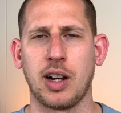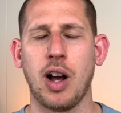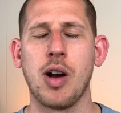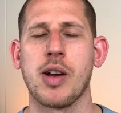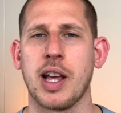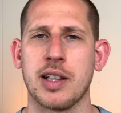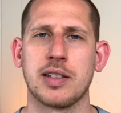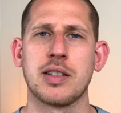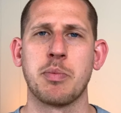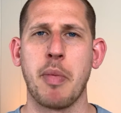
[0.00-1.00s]
okay, this
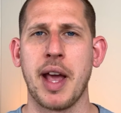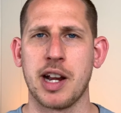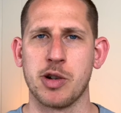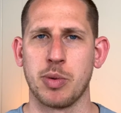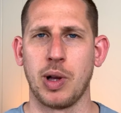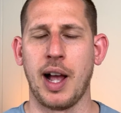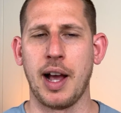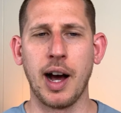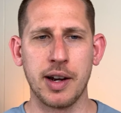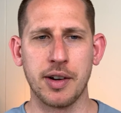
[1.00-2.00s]
is manageable. I
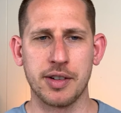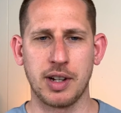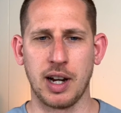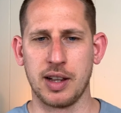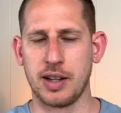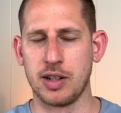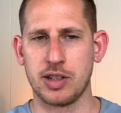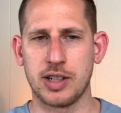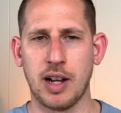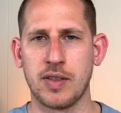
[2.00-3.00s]
understand there's
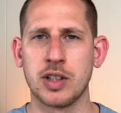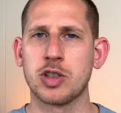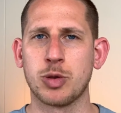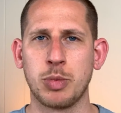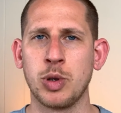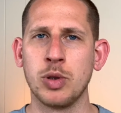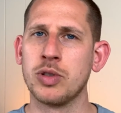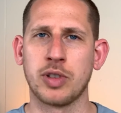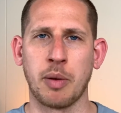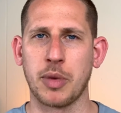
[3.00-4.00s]
7
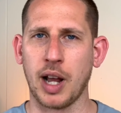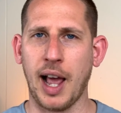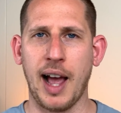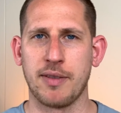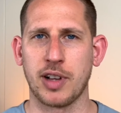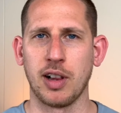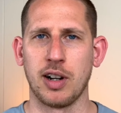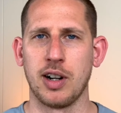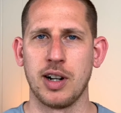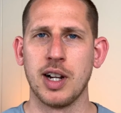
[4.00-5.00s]
spoons I'm gonna have to
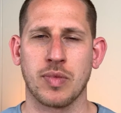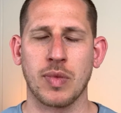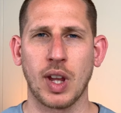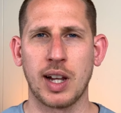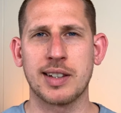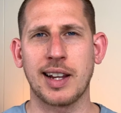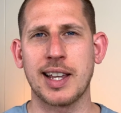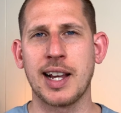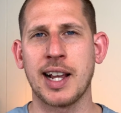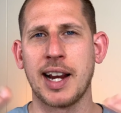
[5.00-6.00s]
learn. It's like
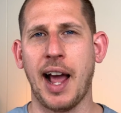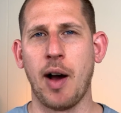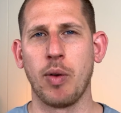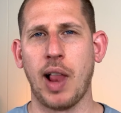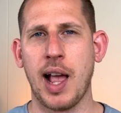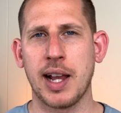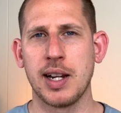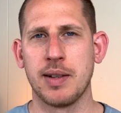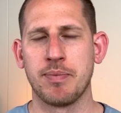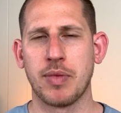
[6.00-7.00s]
getting an outline
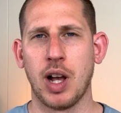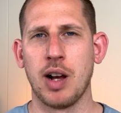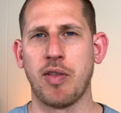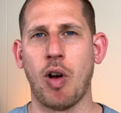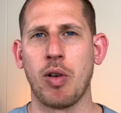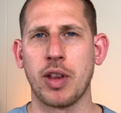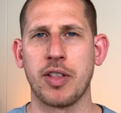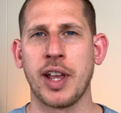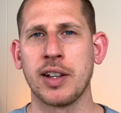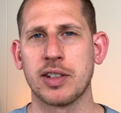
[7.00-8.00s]
of all the
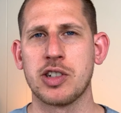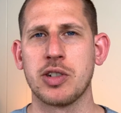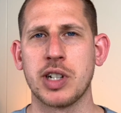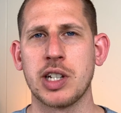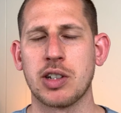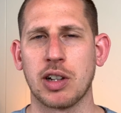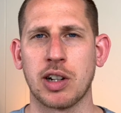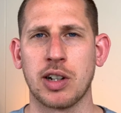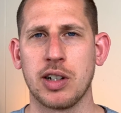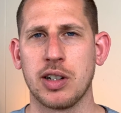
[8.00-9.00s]
things that you need to
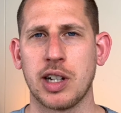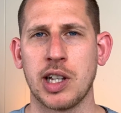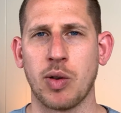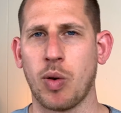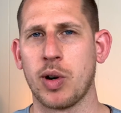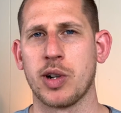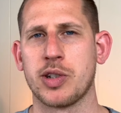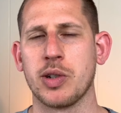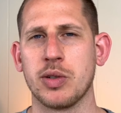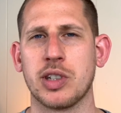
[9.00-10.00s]
learn in order
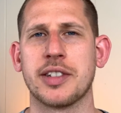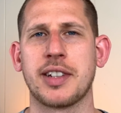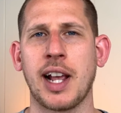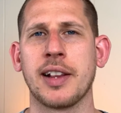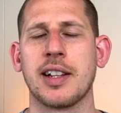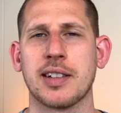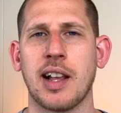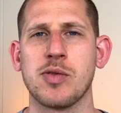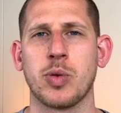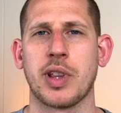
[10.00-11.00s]
to sustain this
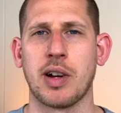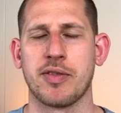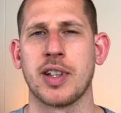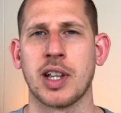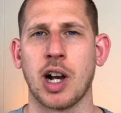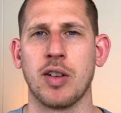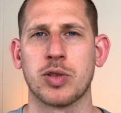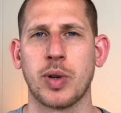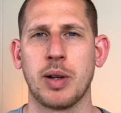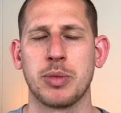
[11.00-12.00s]
level without feeling
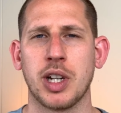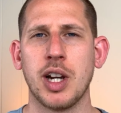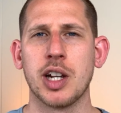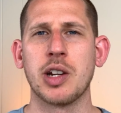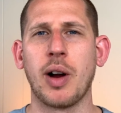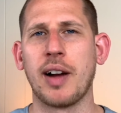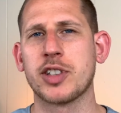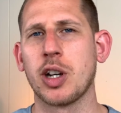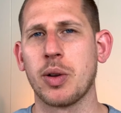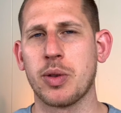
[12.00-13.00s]
overwhelmed. You don't have to
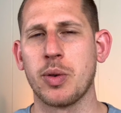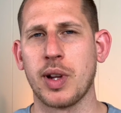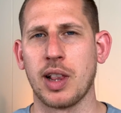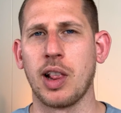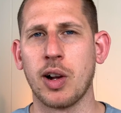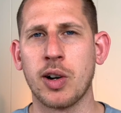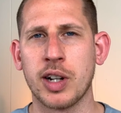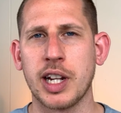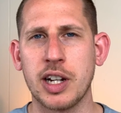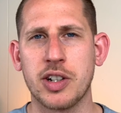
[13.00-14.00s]
go through and learn
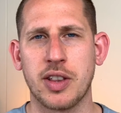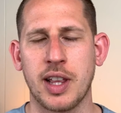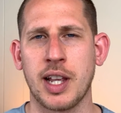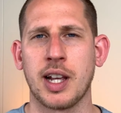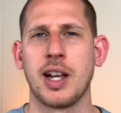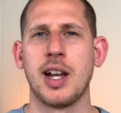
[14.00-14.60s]
each thing